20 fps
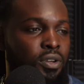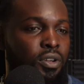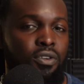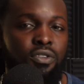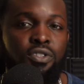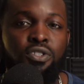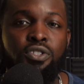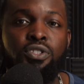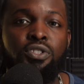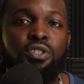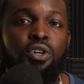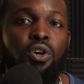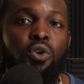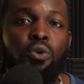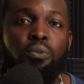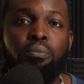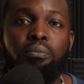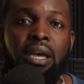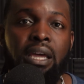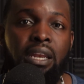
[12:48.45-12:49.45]
There's so
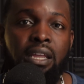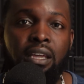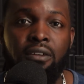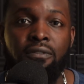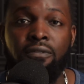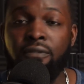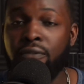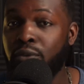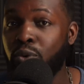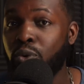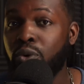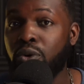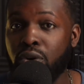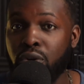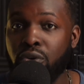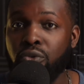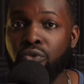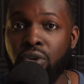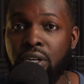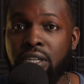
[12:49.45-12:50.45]
many for
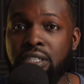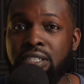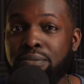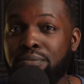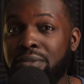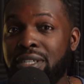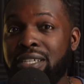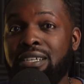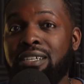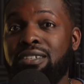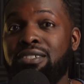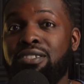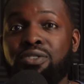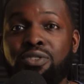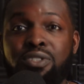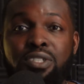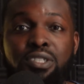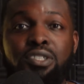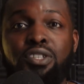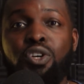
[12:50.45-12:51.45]
a reason, because
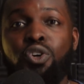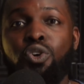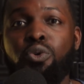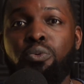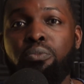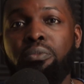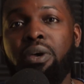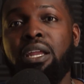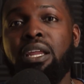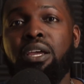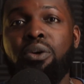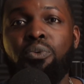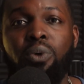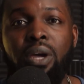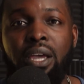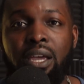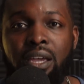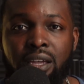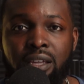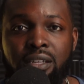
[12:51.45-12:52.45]
there's so many
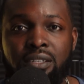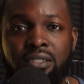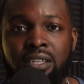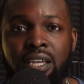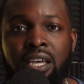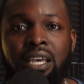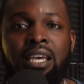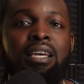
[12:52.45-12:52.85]
ways